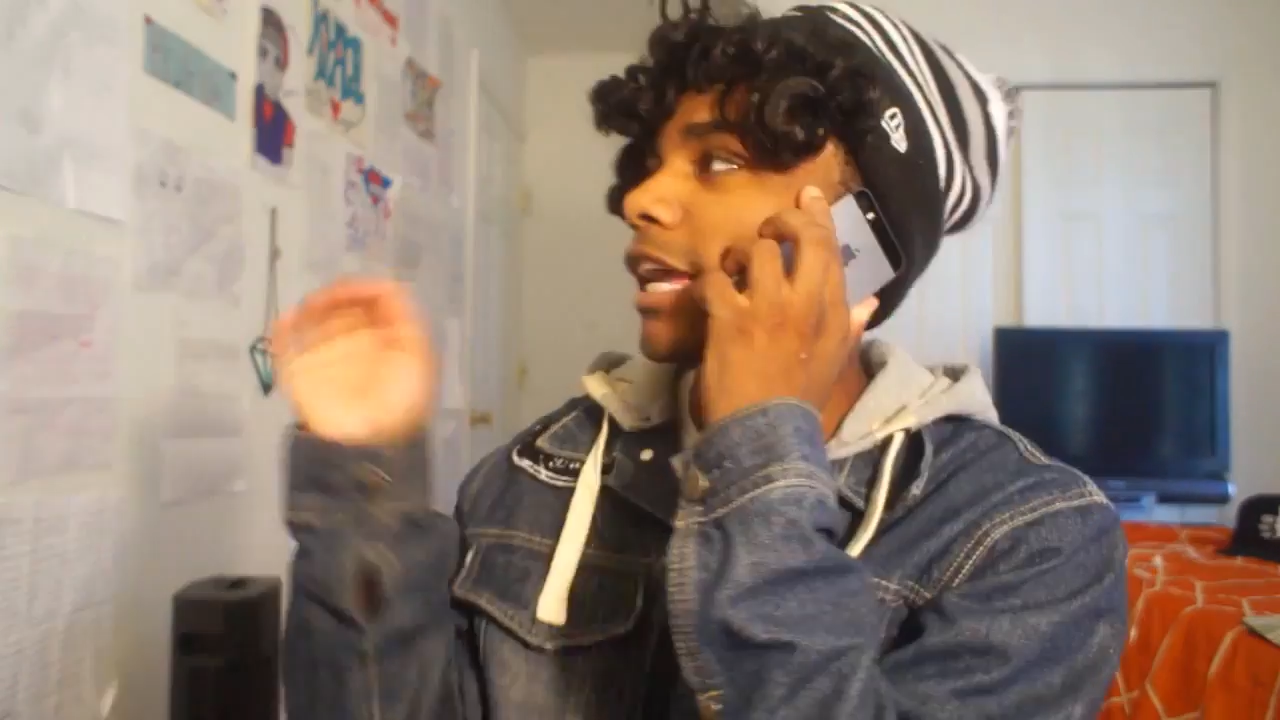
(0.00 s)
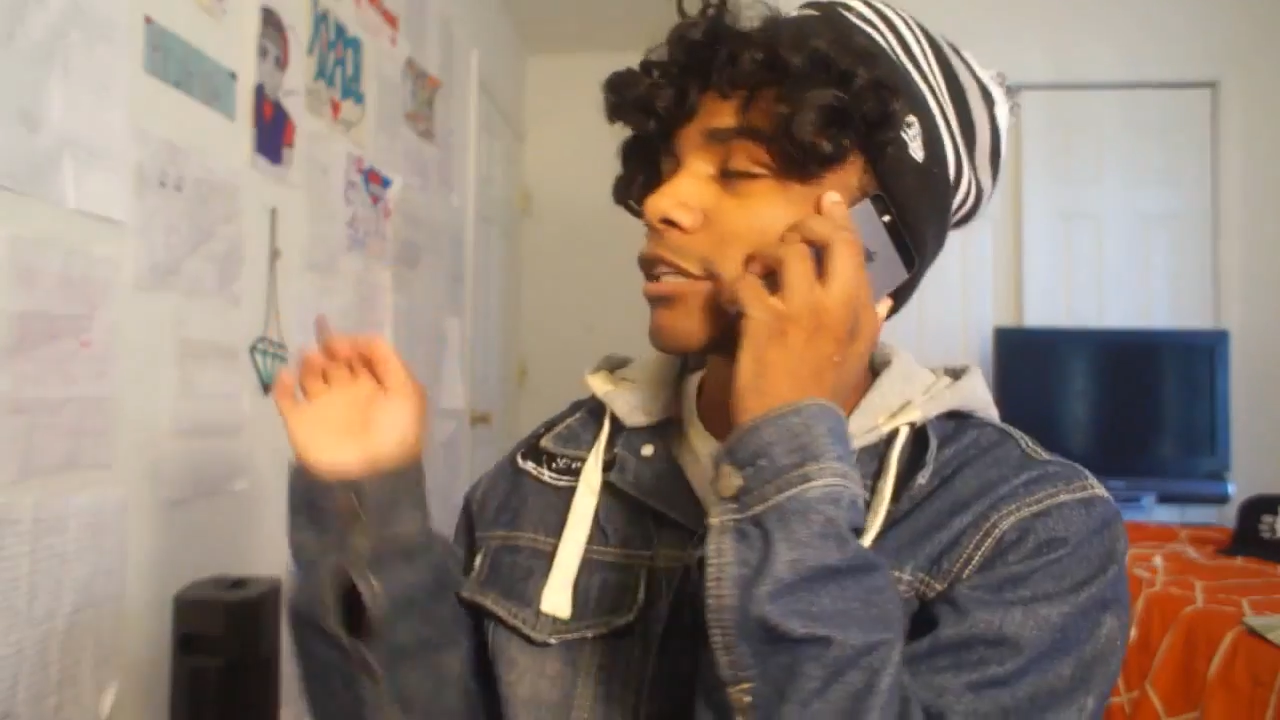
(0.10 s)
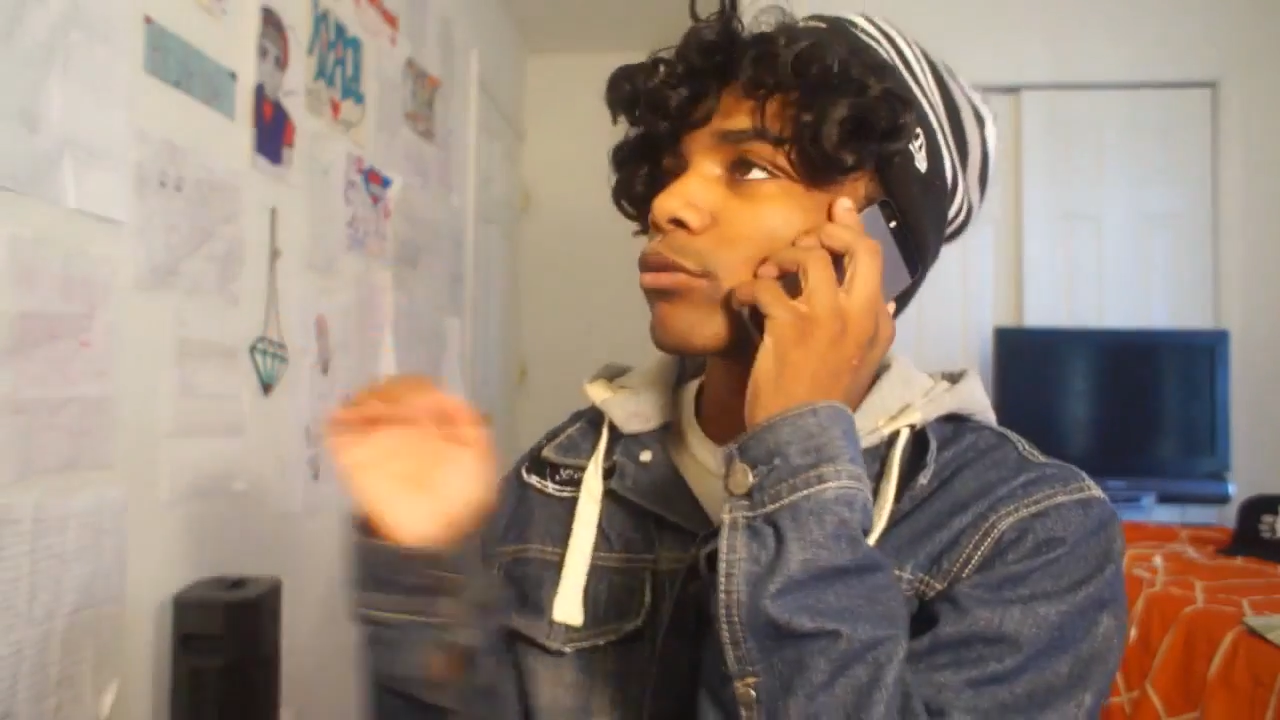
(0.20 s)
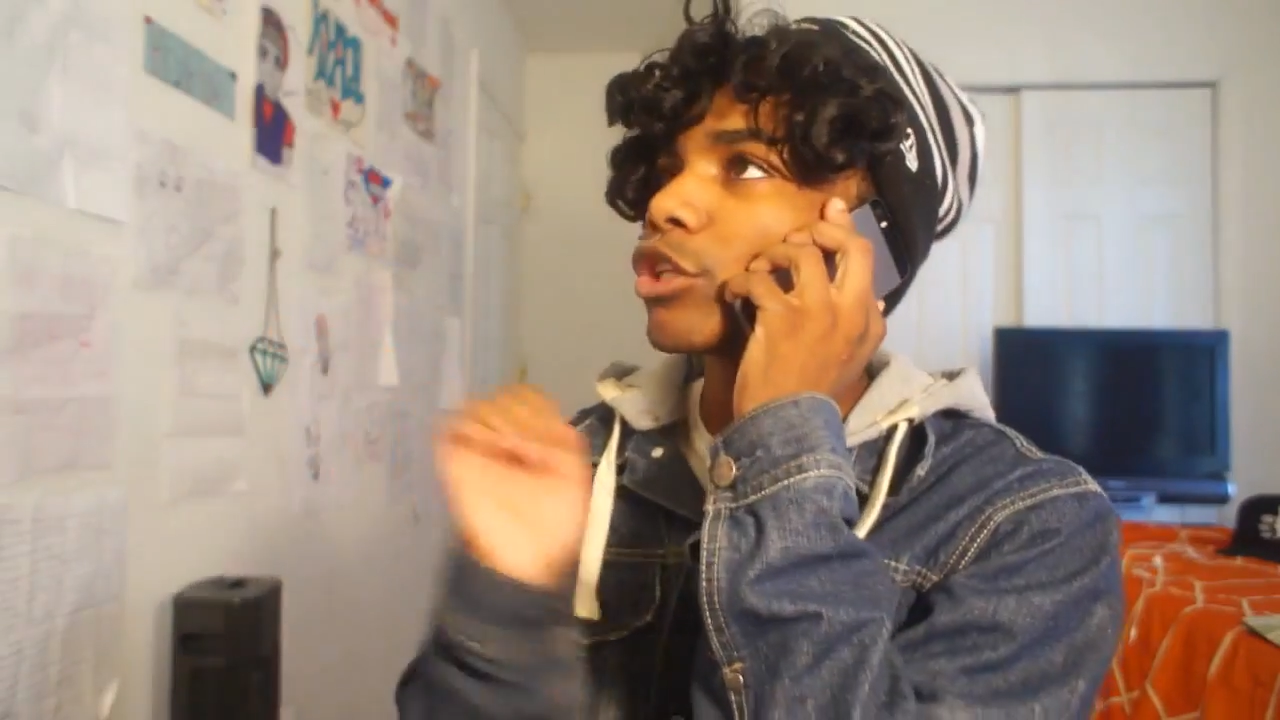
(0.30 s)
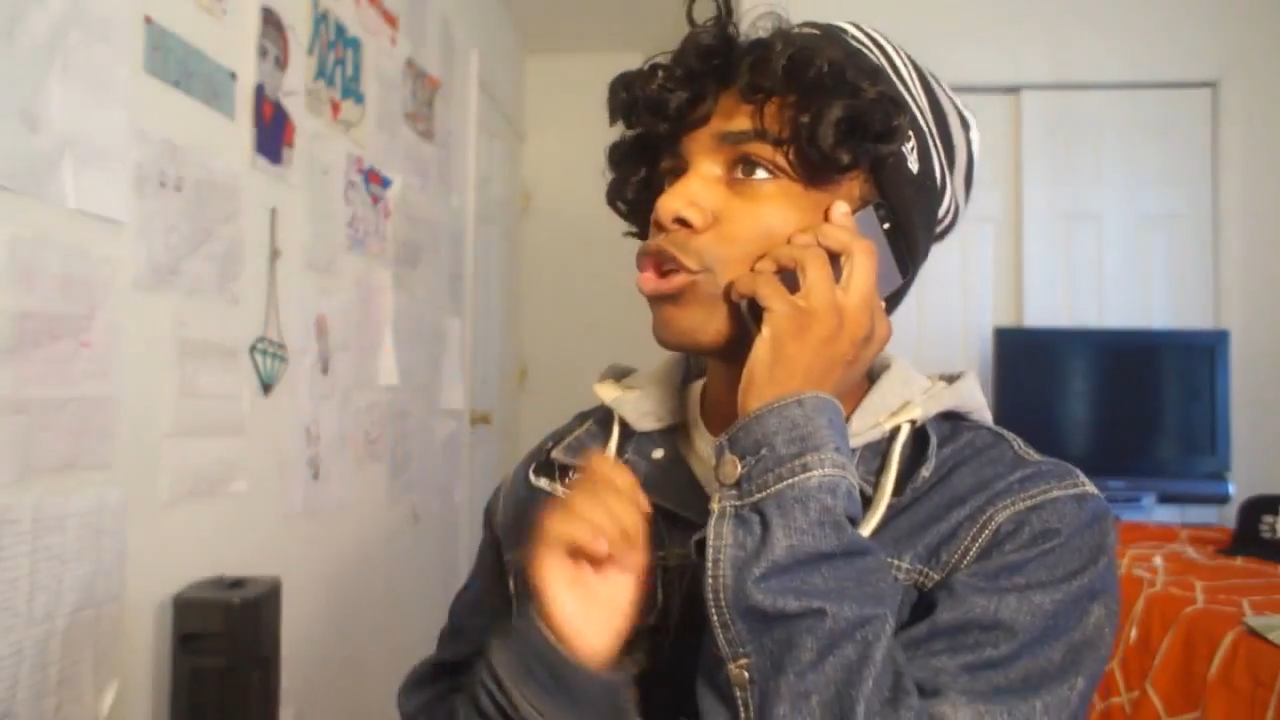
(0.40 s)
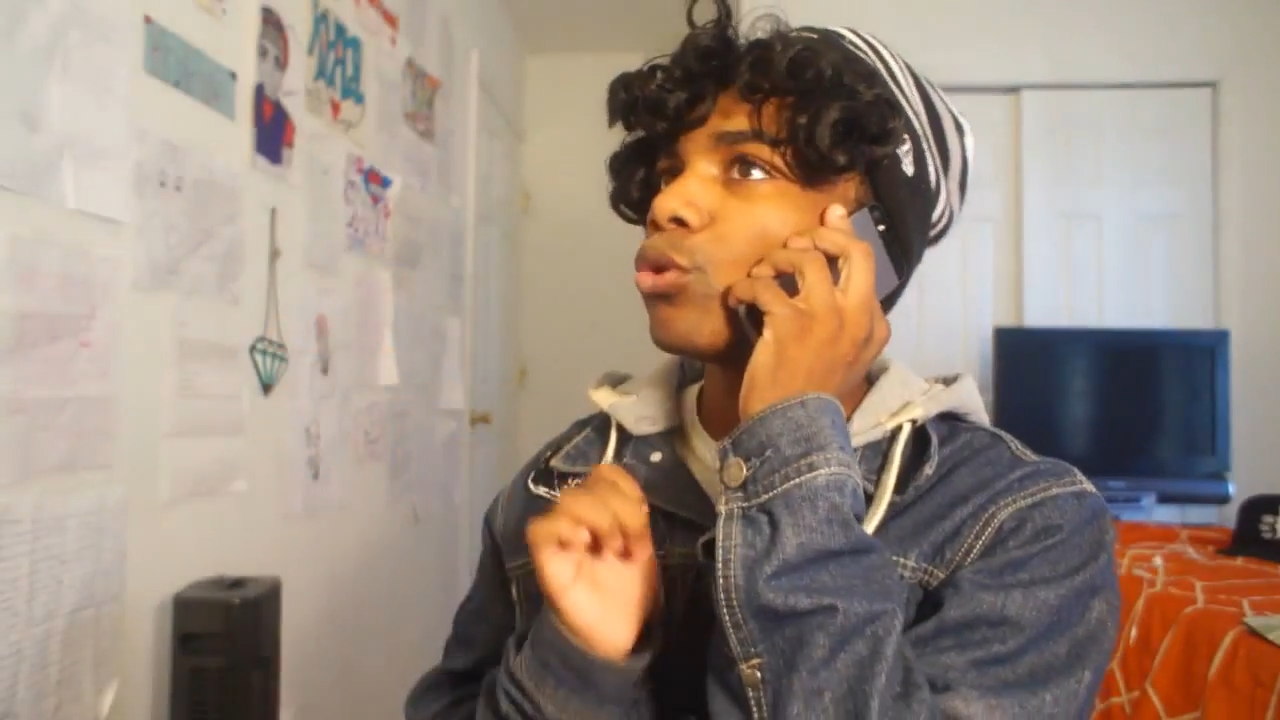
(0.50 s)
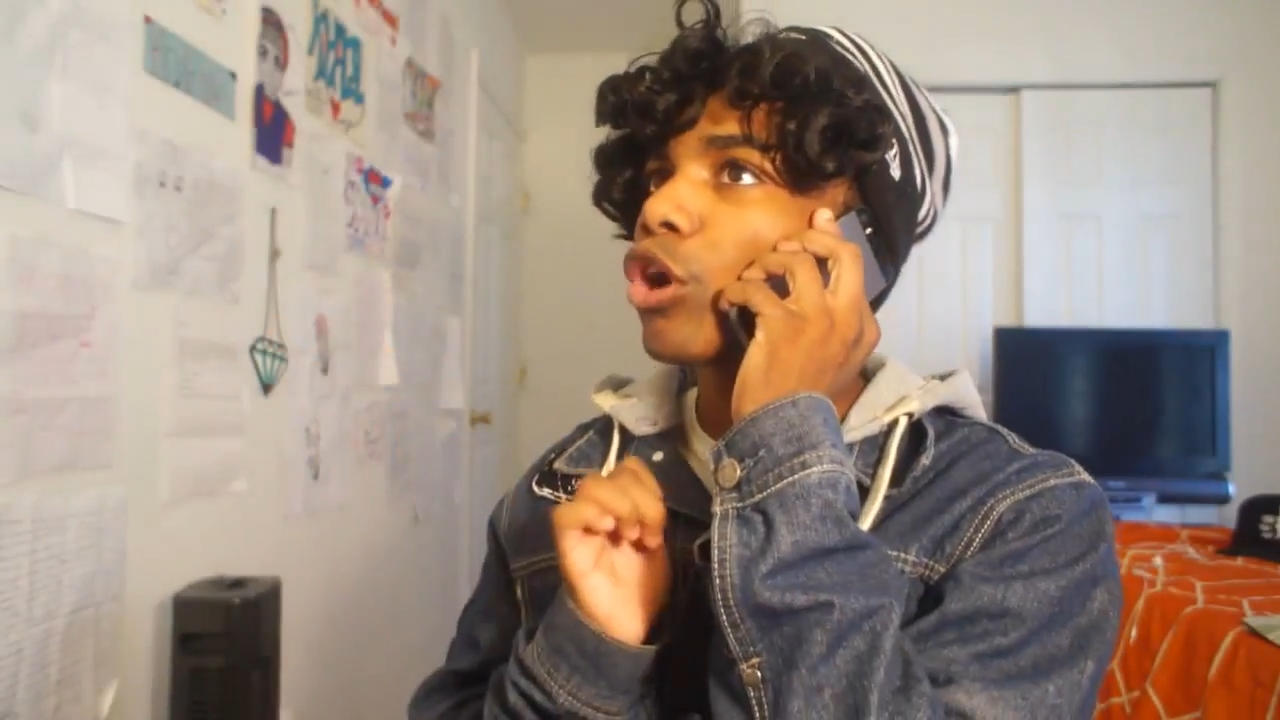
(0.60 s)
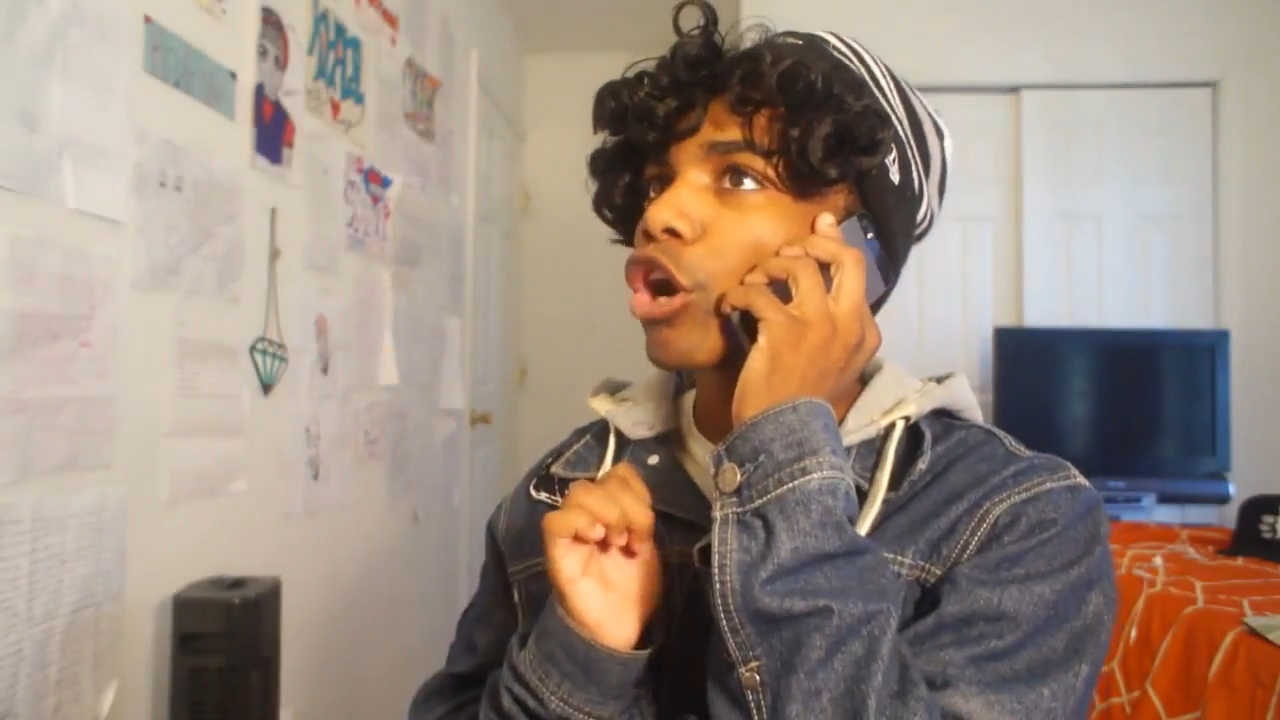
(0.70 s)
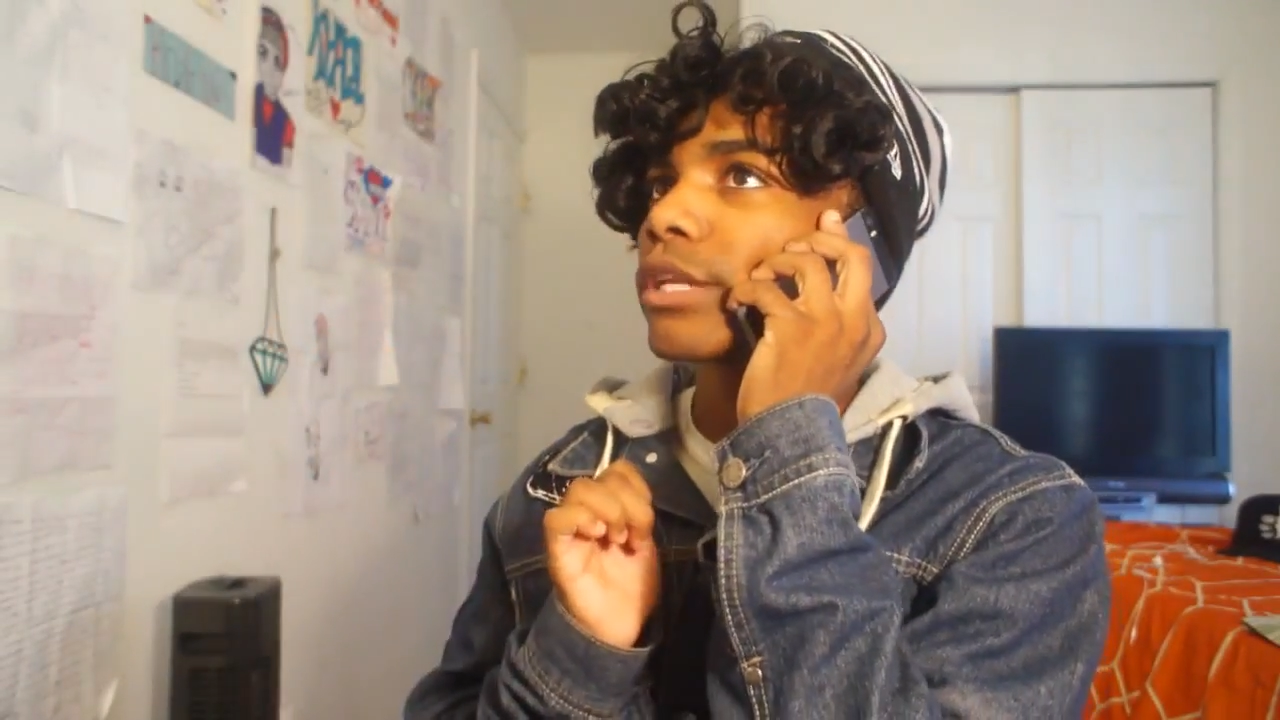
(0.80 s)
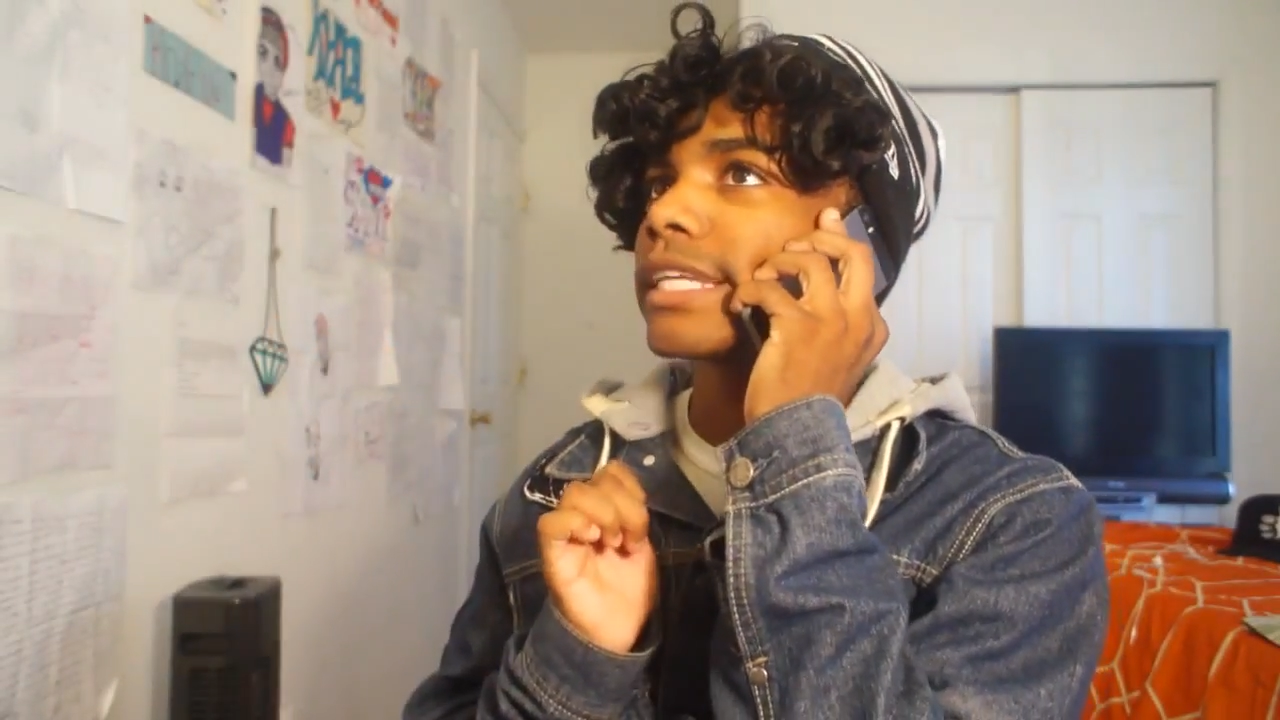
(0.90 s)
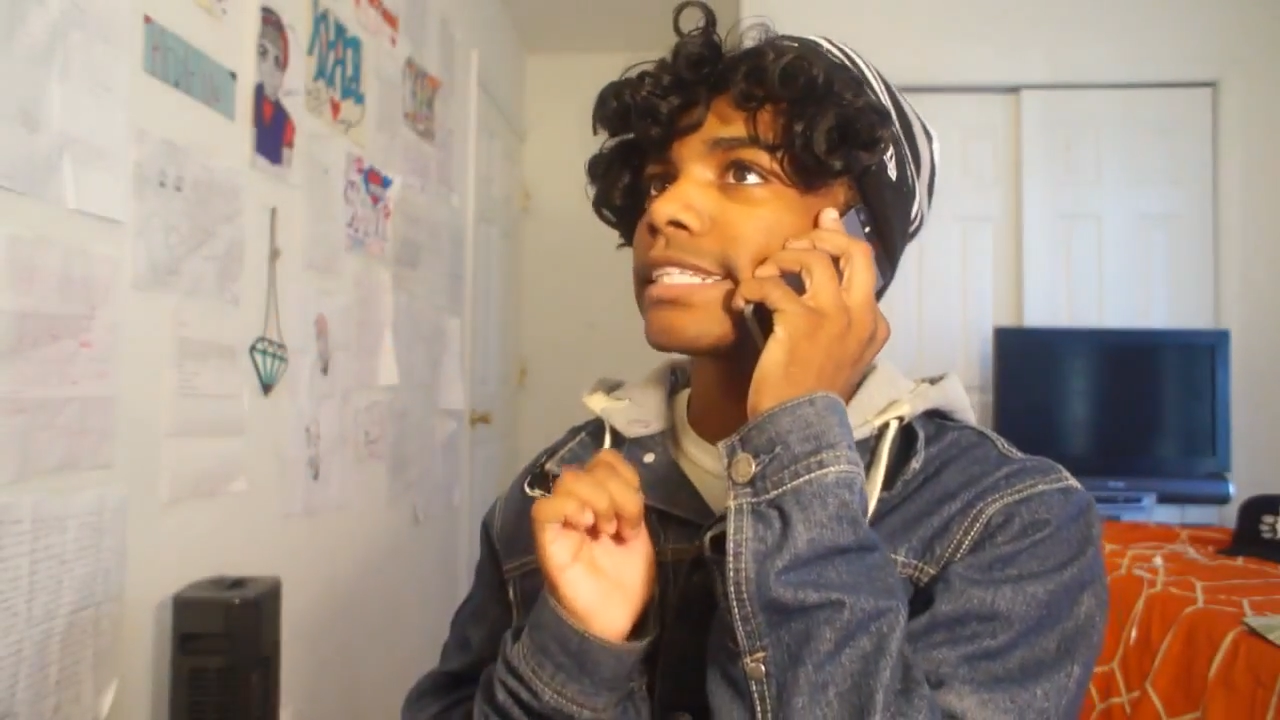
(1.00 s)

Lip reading: That's what the new girl did